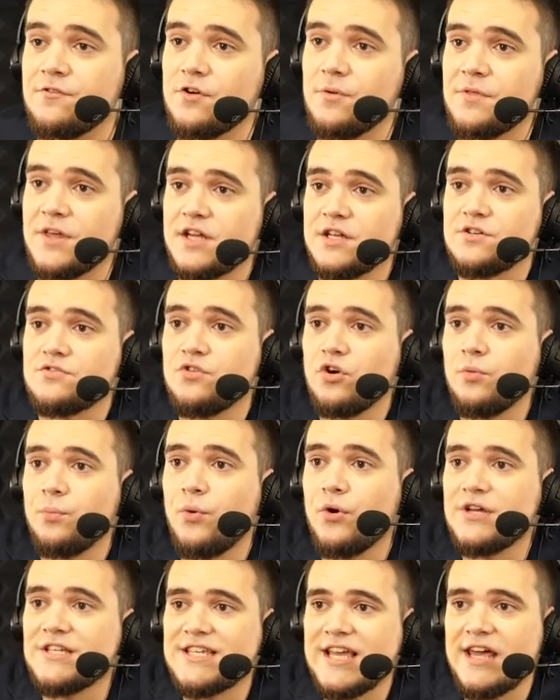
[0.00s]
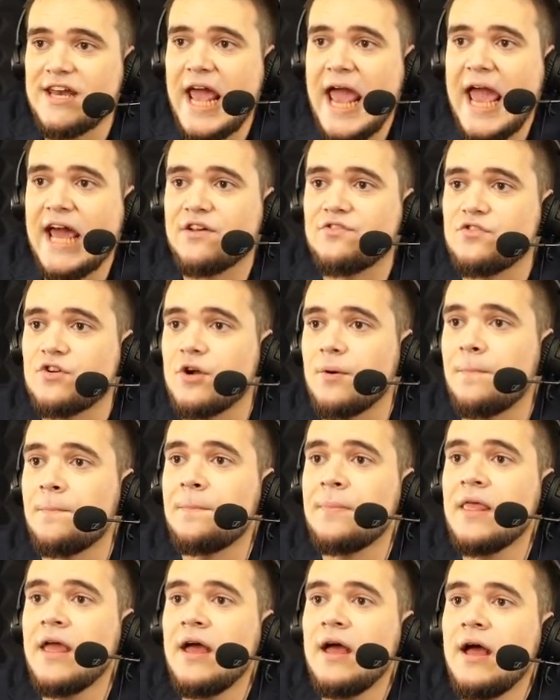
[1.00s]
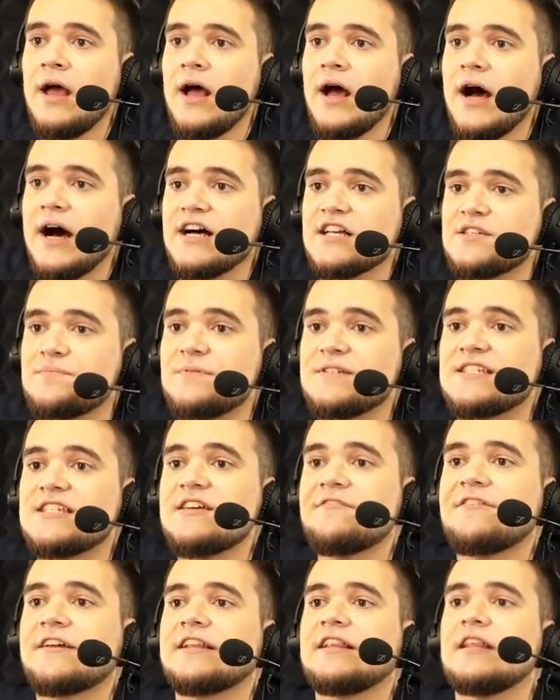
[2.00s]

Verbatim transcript: the control points and Atrium uh, specifically